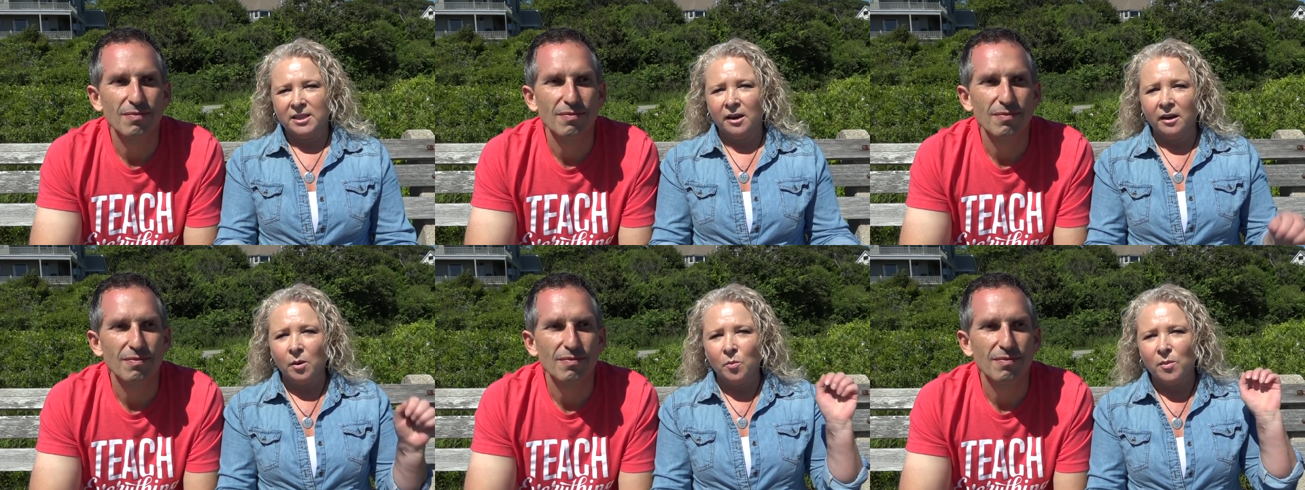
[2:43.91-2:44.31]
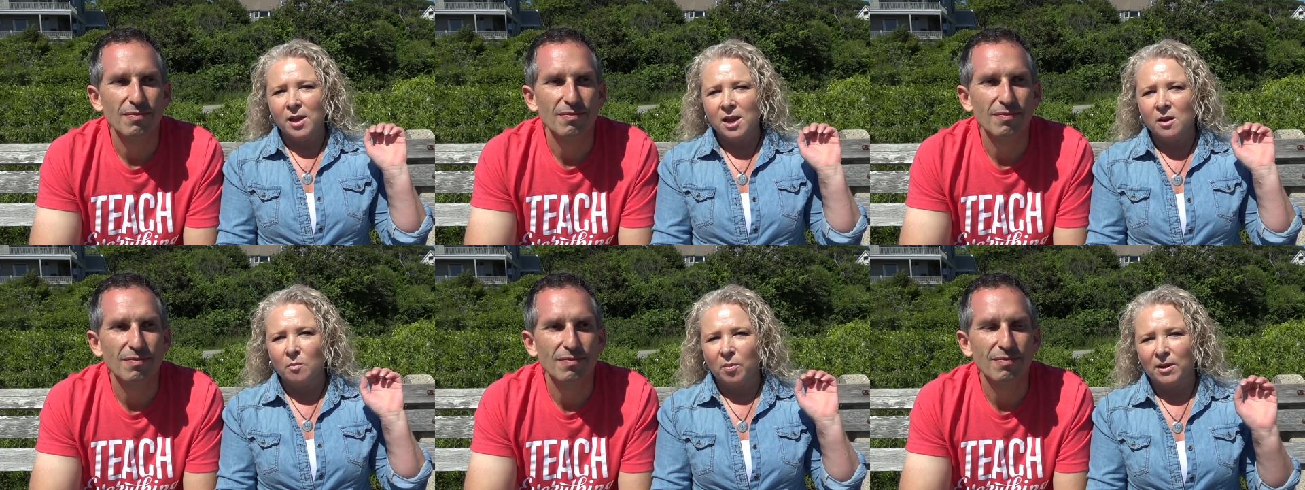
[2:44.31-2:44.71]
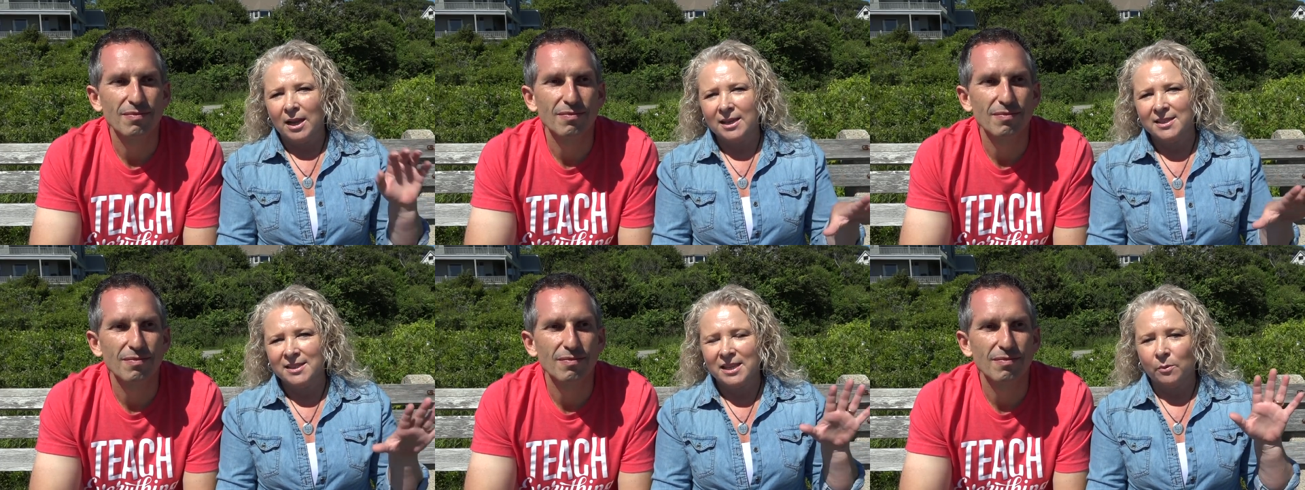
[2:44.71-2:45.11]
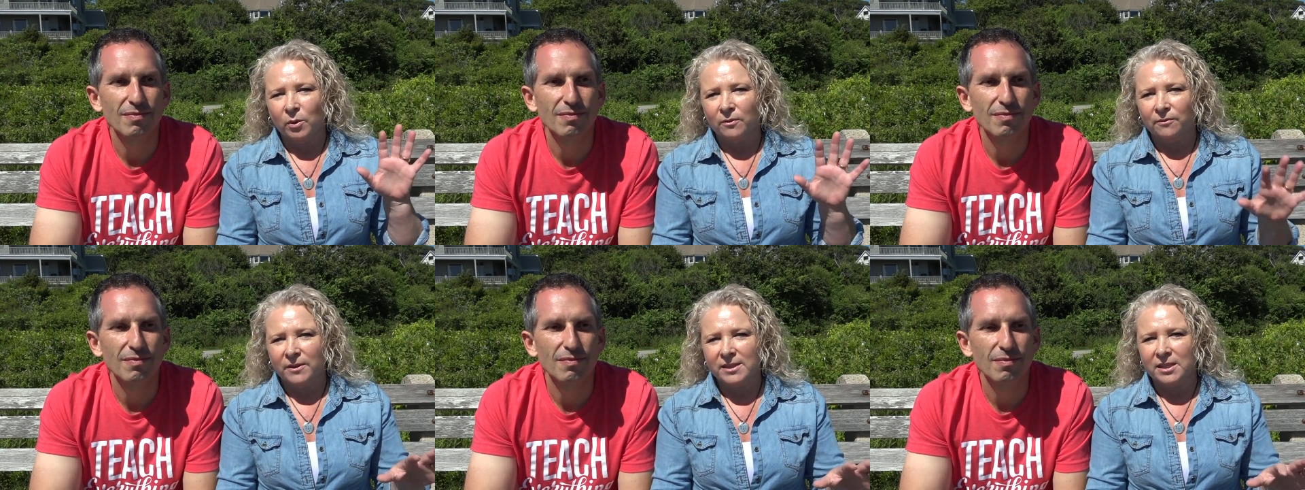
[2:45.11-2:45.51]
Speaker 1: And I don't mean places that
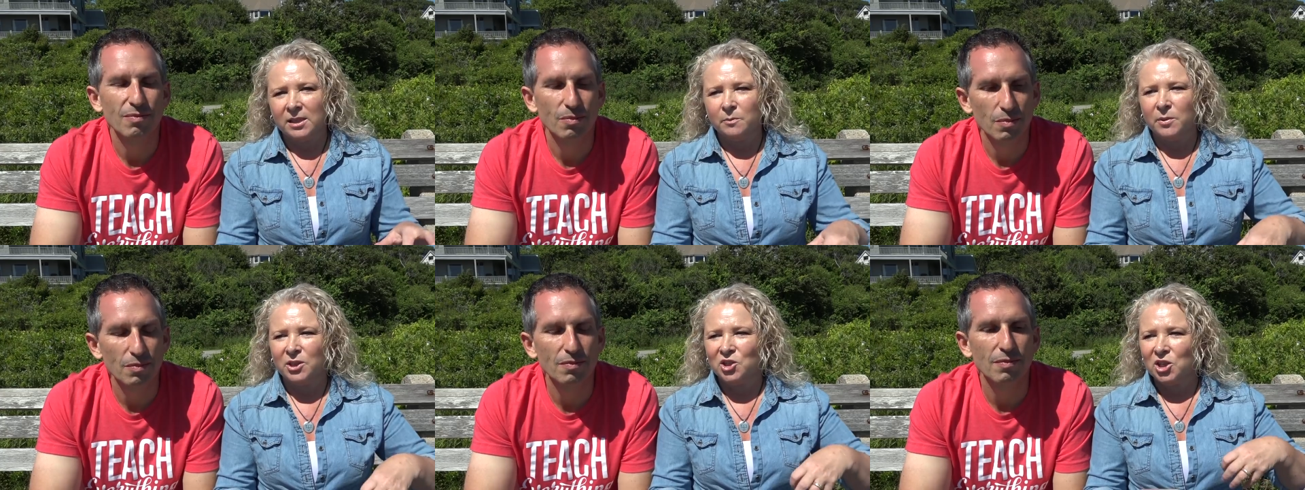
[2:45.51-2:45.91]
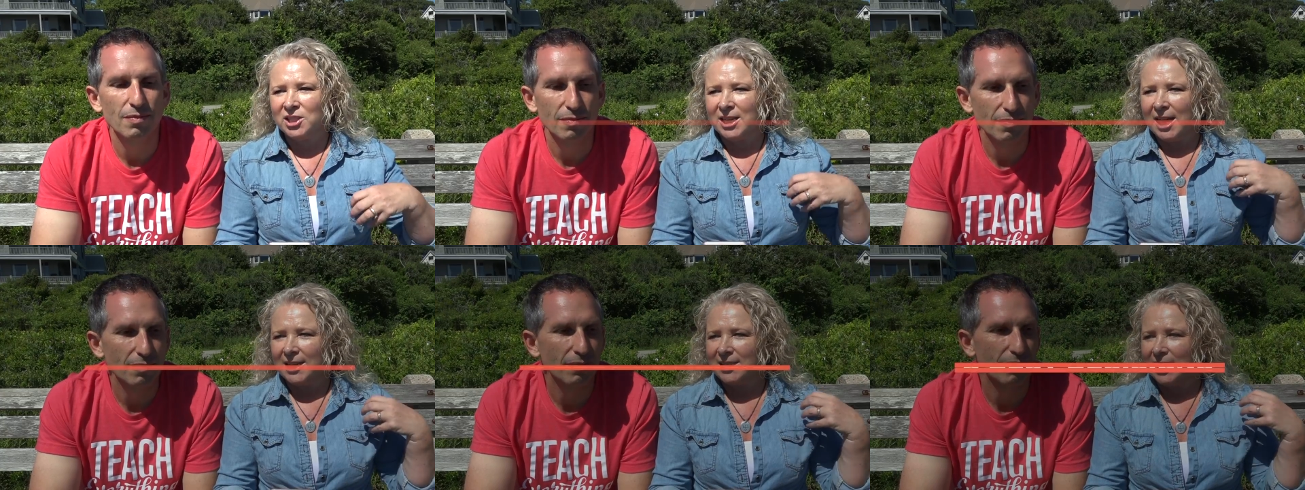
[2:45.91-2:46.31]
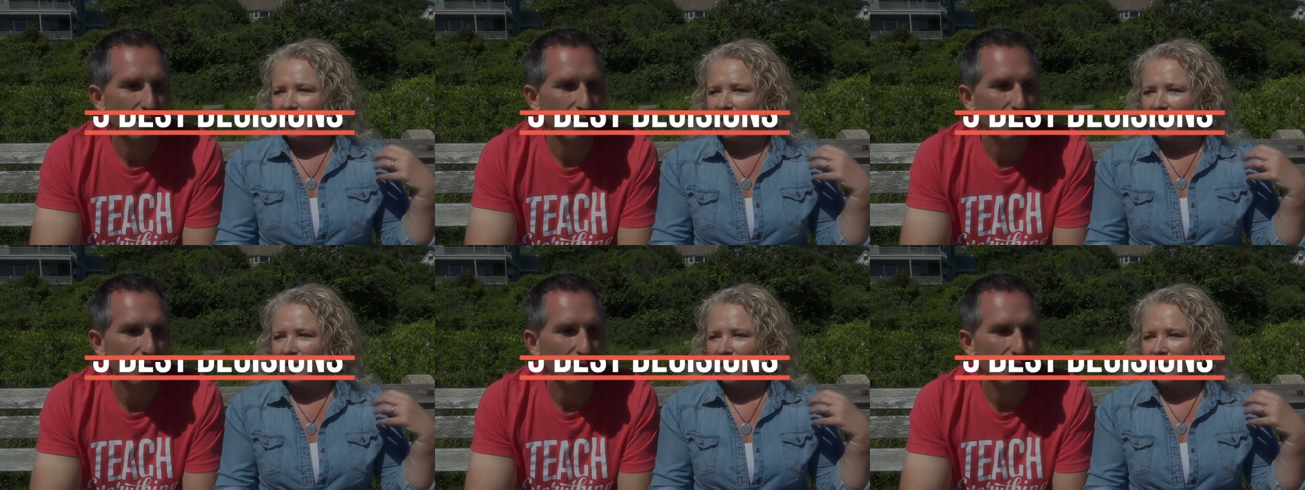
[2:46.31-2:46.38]
we've visited, but just as